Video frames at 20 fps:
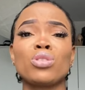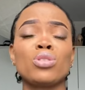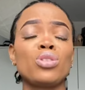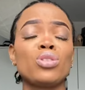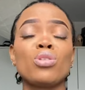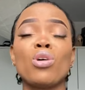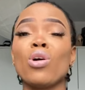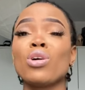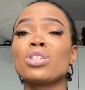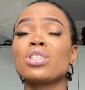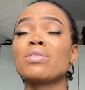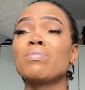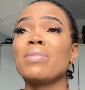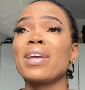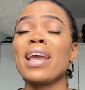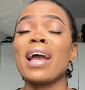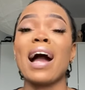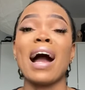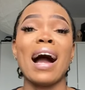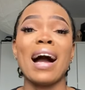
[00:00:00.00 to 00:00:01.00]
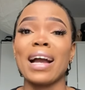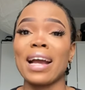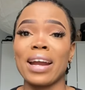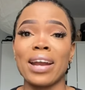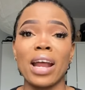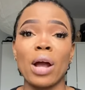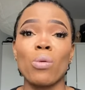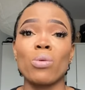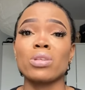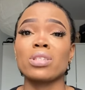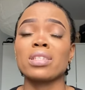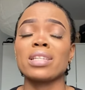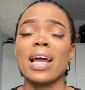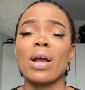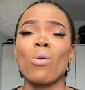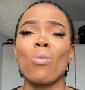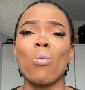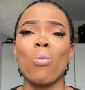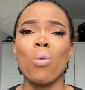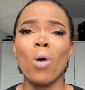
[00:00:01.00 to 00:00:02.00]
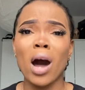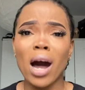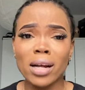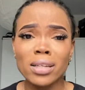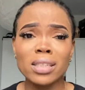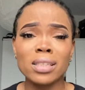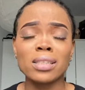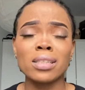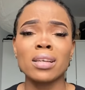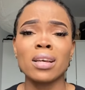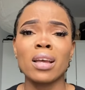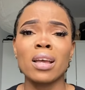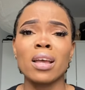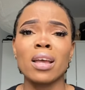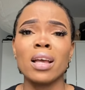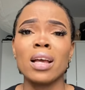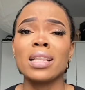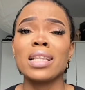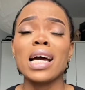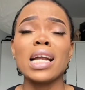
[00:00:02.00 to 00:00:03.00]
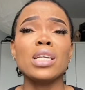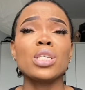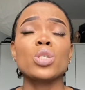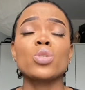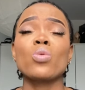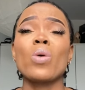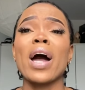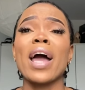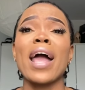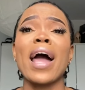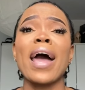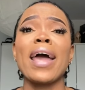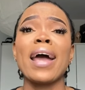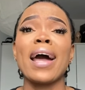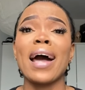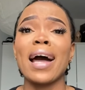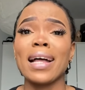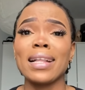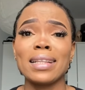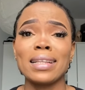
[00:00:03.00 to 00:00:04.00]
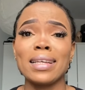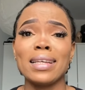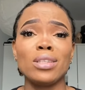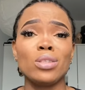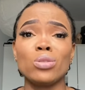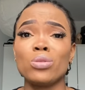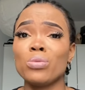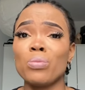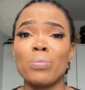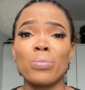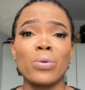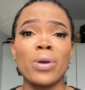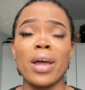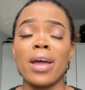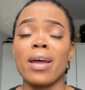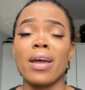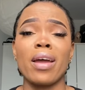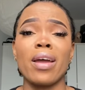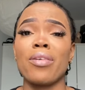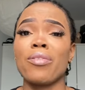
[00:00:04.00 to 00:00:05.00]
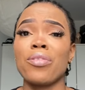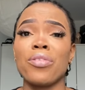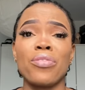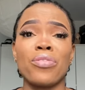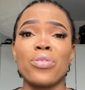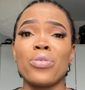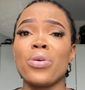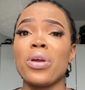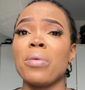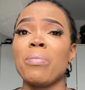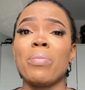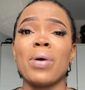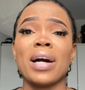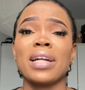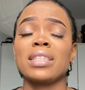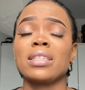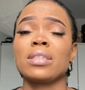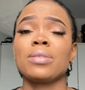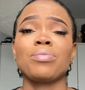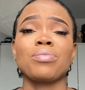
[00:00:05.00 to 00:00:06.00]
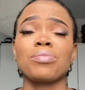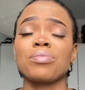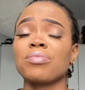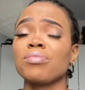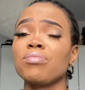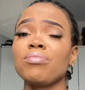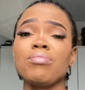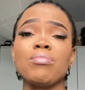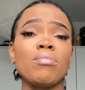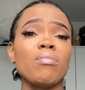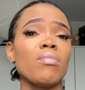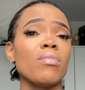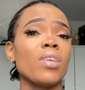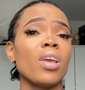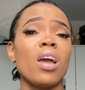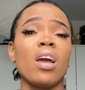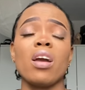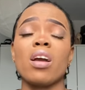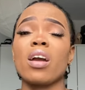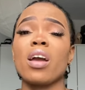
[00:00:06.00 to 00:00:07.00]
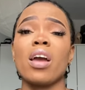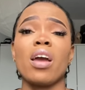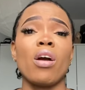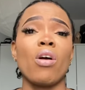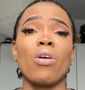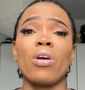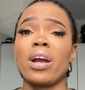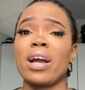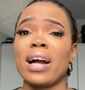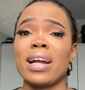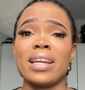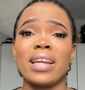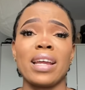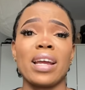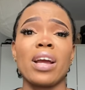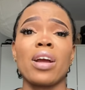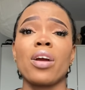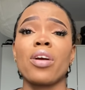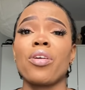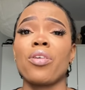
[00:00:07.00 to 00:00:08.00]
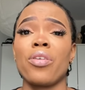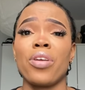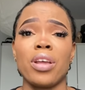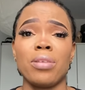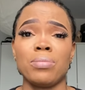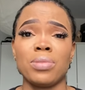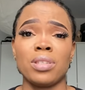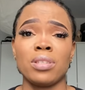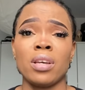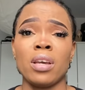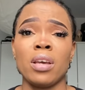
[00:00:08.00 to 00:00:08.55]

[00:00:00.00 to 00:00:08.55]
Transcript: got me angry. I was like, what? That is why I hardly do a review about organic creams,